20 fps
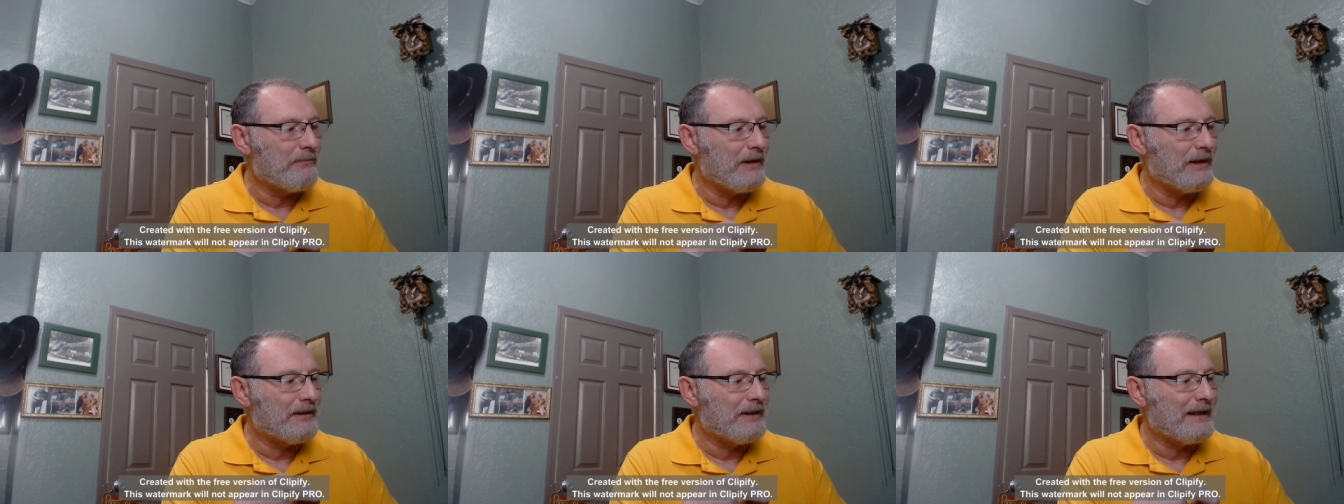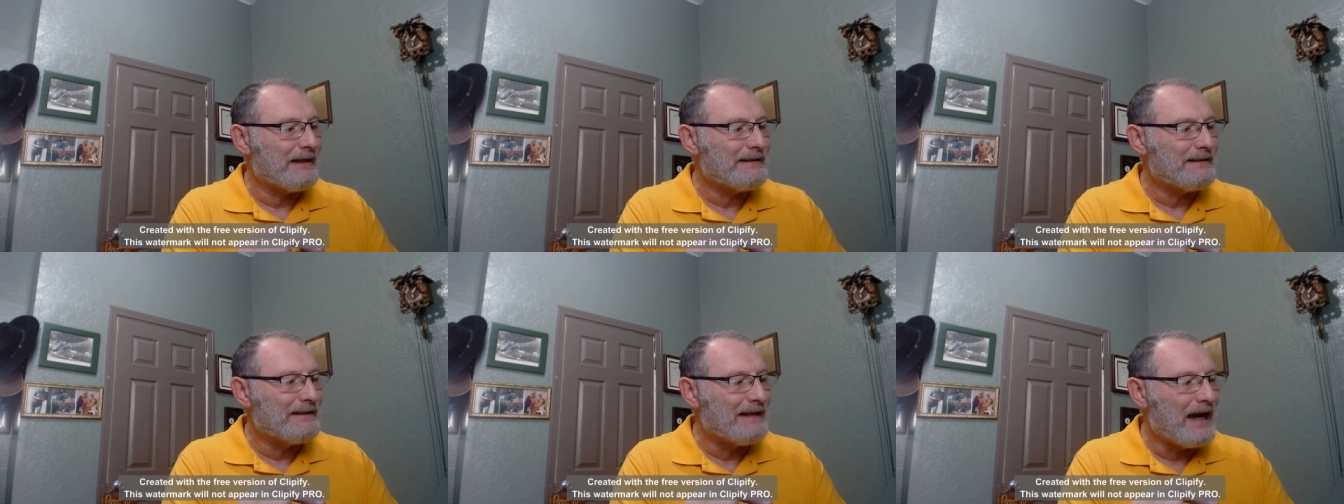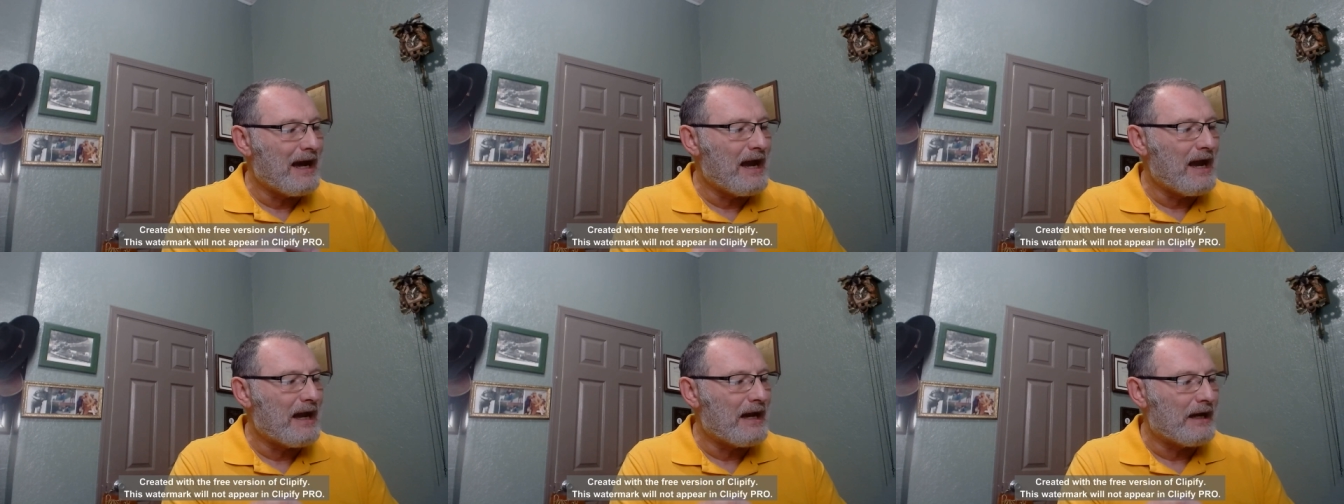and they
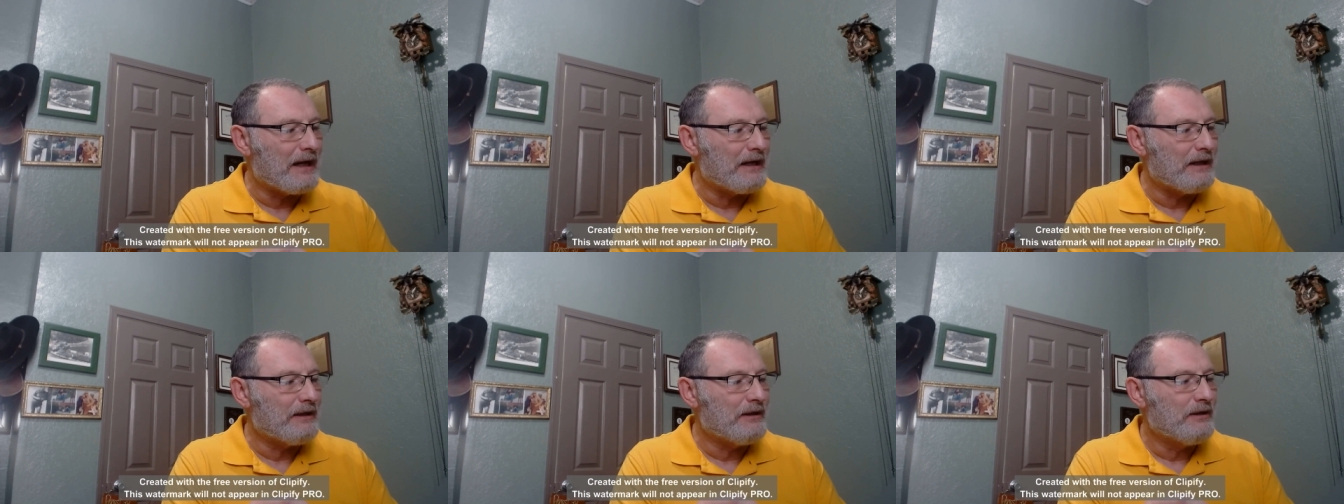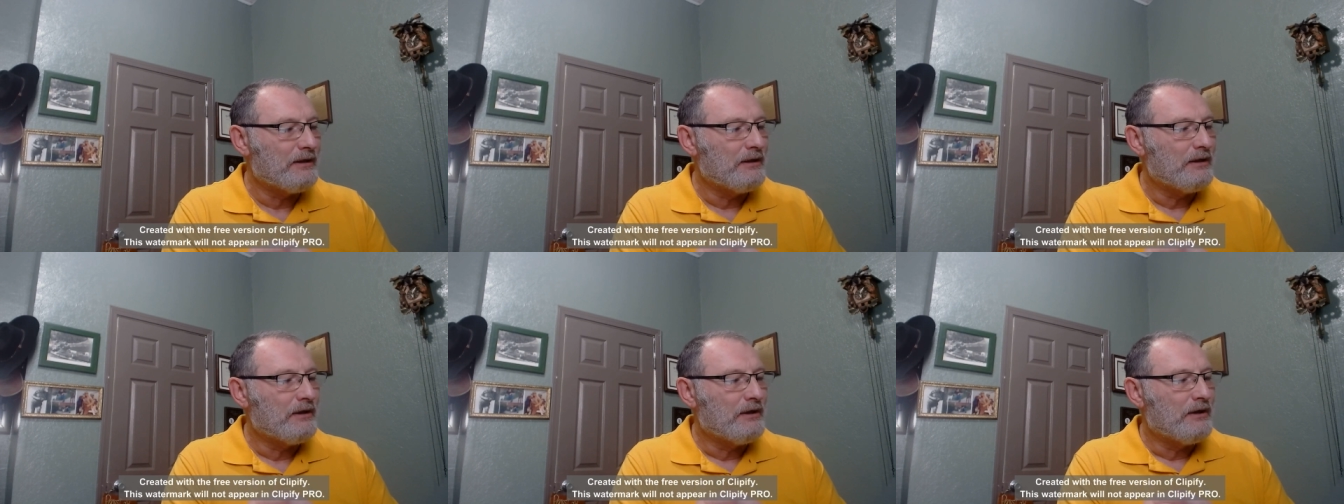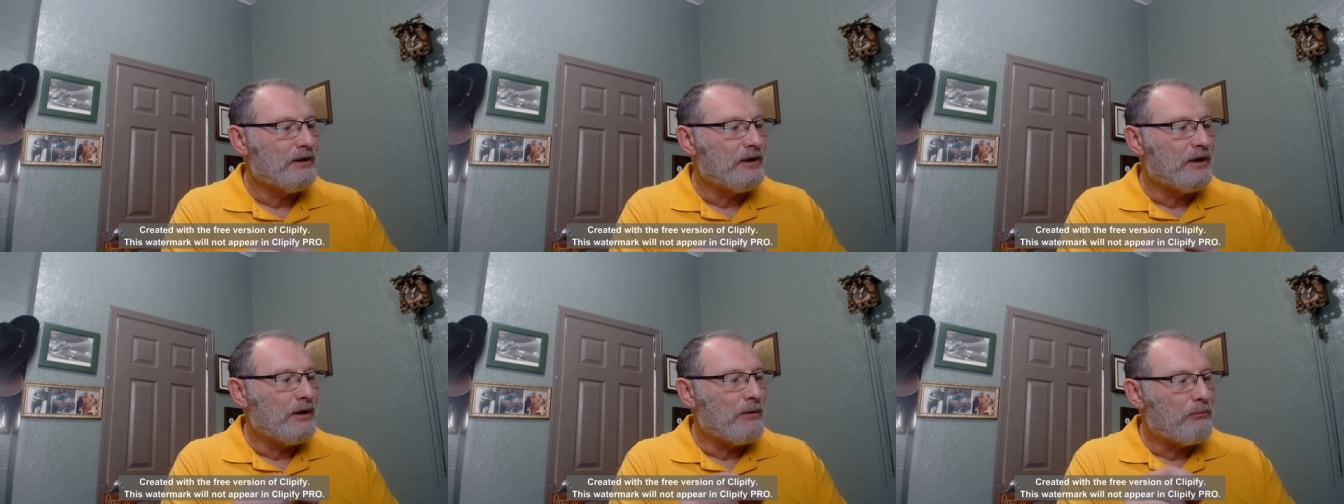died
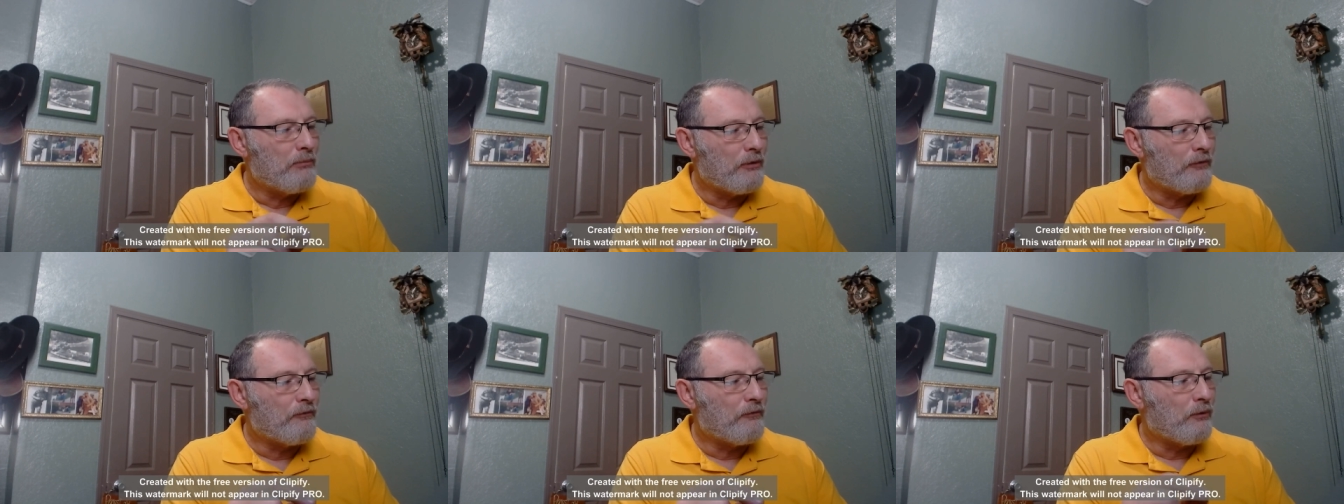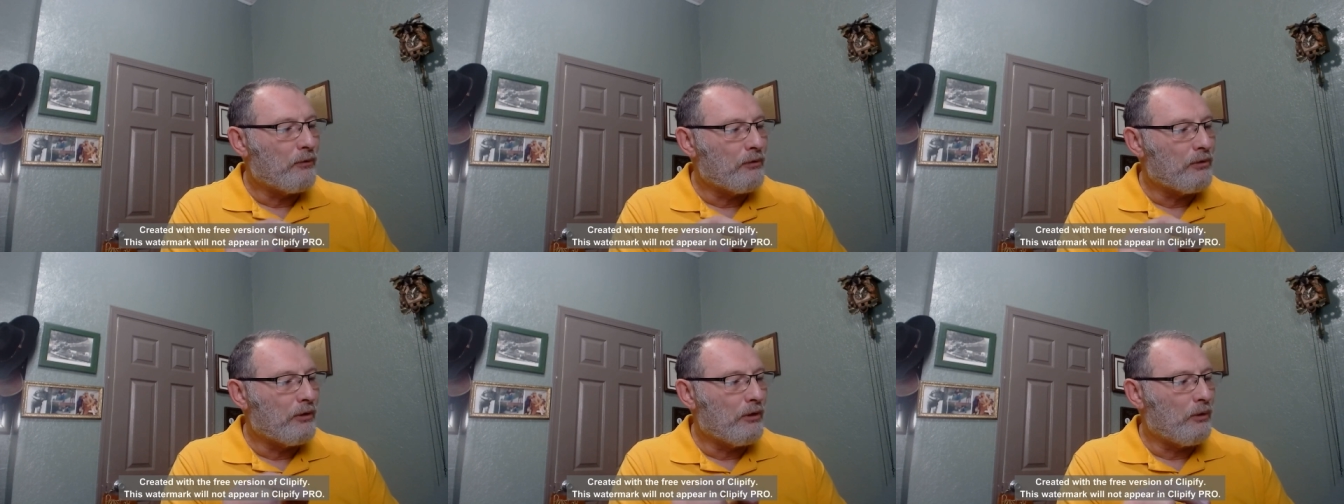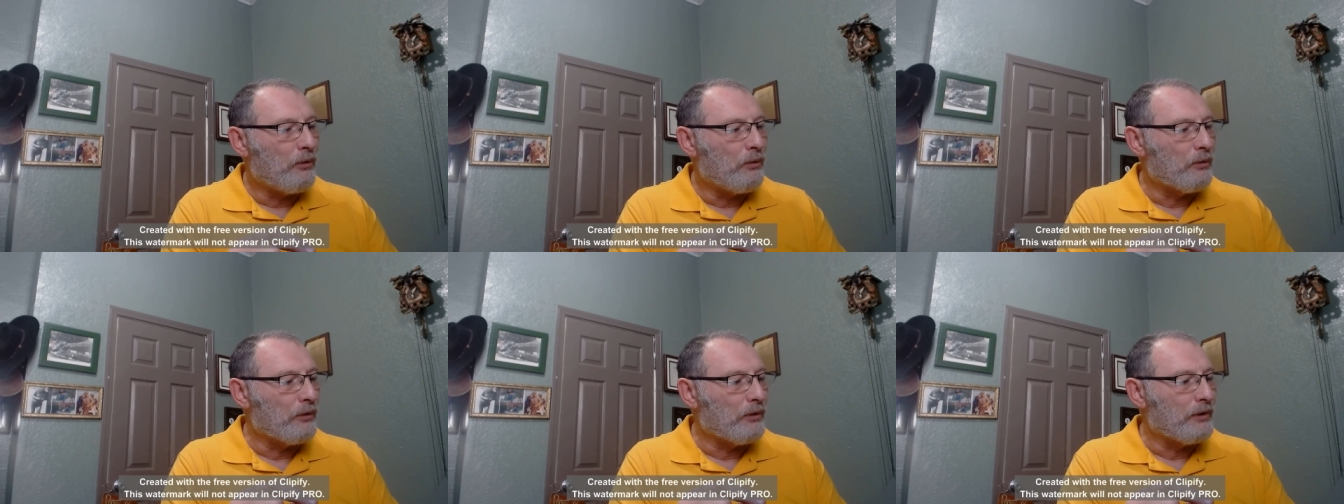before the
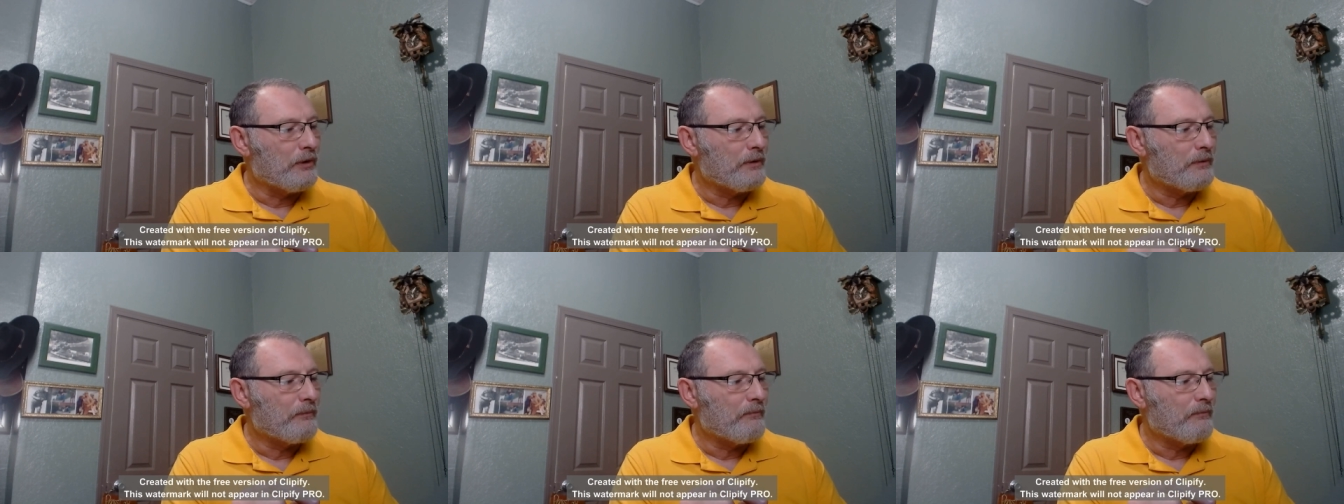Lord.